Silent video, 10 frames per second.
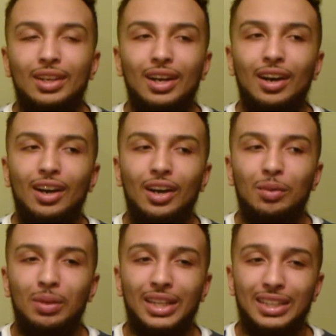
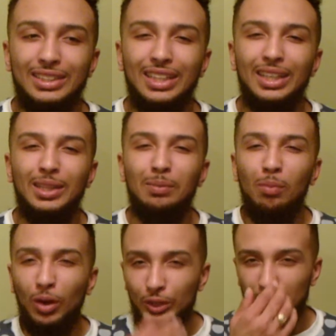But like I said, the
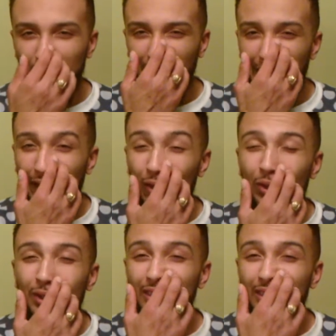margin of error